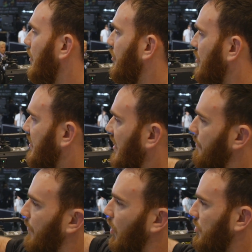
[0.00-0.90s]
As you can see,
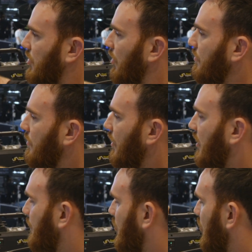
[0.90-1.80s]
it bolts on,
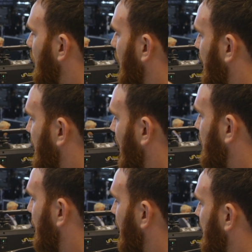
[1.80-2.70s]
gives you
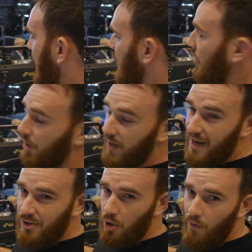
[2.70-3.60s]
accessibility on a
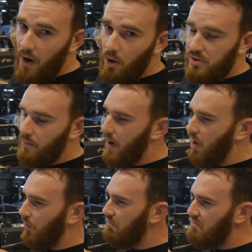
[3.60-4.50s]
NATO rail to
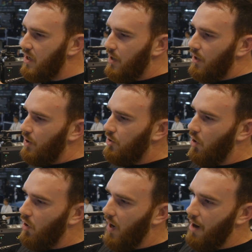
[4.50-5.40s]
mount
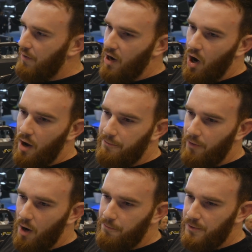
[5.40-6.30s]
your ARRI Hi
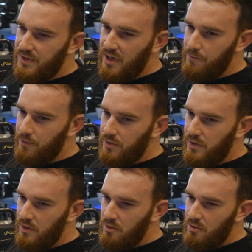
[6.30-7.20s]
5 receivers,